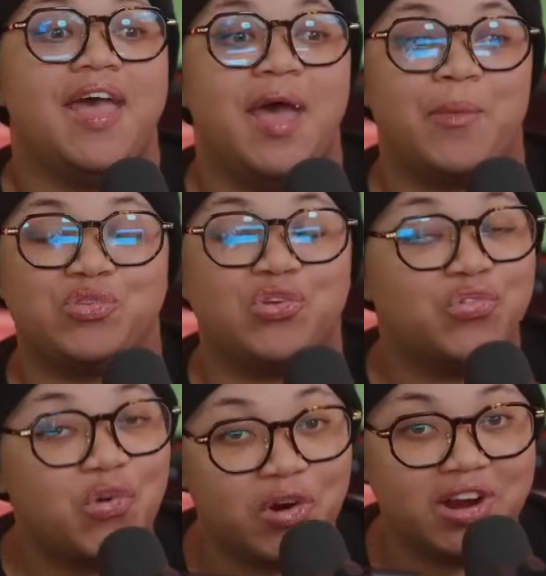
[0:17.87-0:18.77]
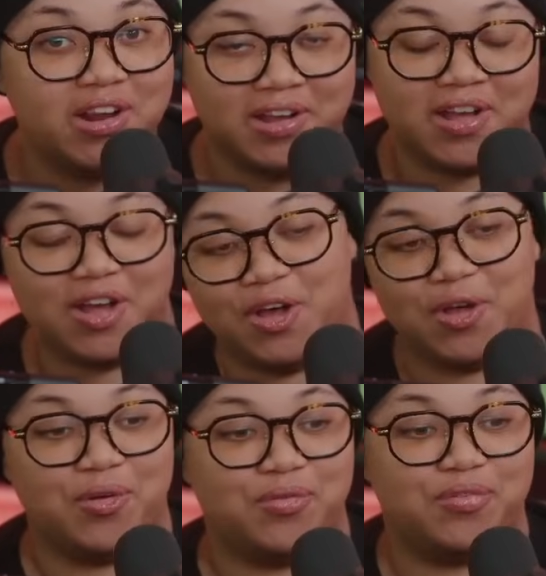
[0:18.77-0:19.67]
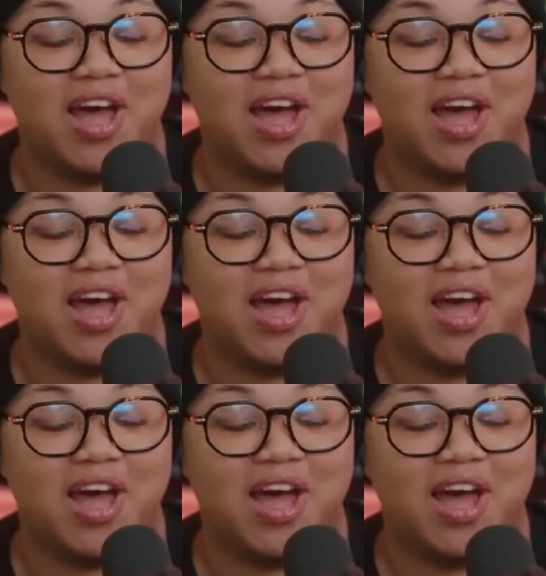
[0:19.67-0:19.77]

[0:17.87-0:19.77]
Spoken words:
episode 4 of,